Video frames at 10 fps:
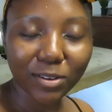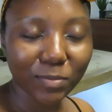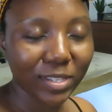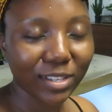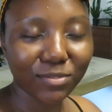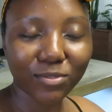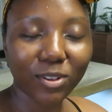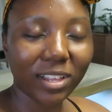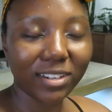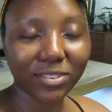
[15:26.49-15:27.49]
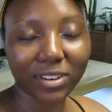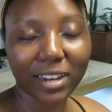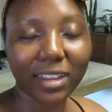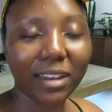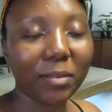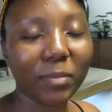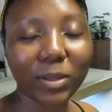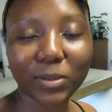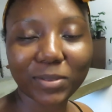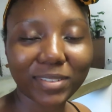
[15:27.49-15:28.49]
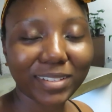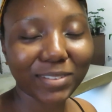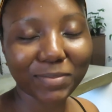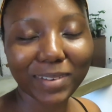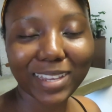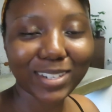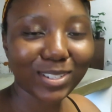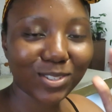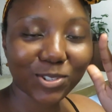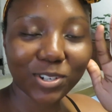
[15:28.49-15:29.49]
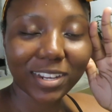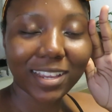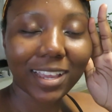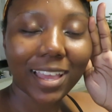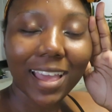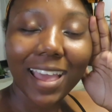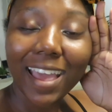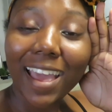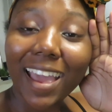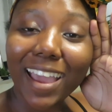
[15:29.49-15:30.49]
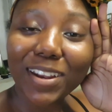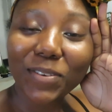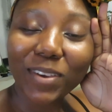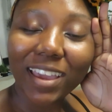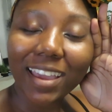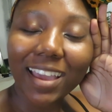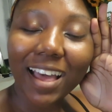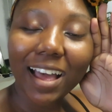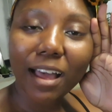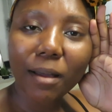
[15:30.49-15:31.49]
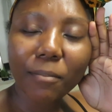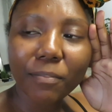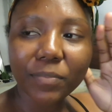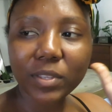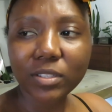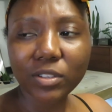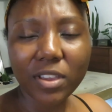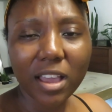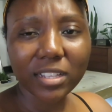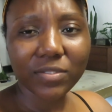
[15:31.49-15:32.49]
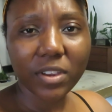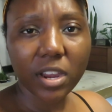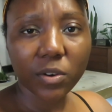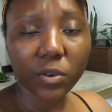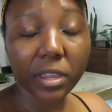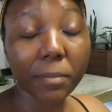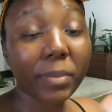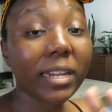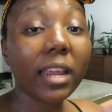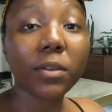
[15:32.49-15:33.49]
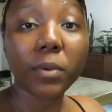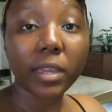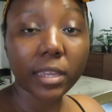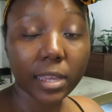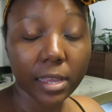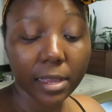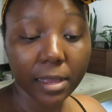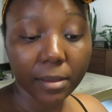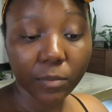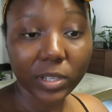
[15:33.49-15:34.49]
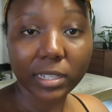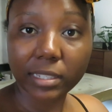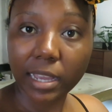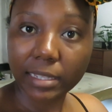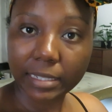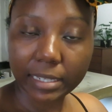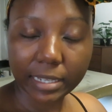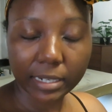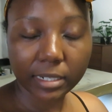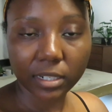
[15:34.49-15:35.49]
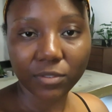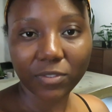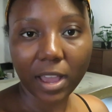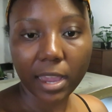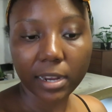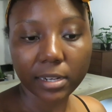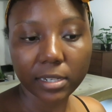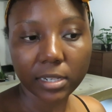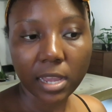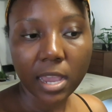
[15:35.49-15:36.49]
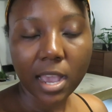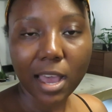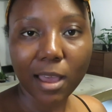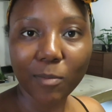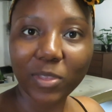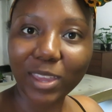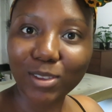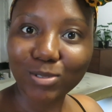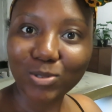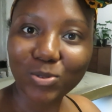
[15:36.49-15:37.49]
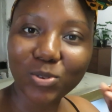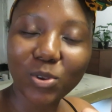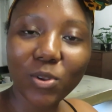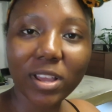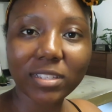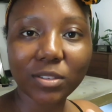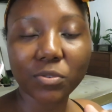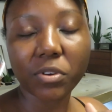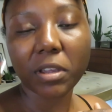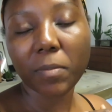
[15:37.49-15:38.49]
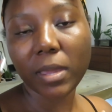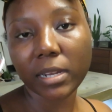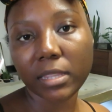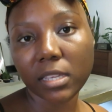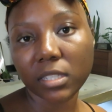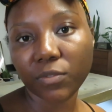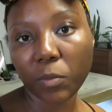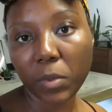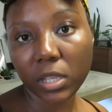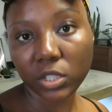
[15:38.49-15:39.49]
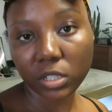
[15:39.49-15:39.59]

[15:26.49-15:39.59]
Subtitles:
I almost said fall under it, like a limbo. Never mind, it's Drake. Anyway, so yeah, it's very annoying. But anyway, what's exciting is I did find, thank you to Nolazi who recommended this for me.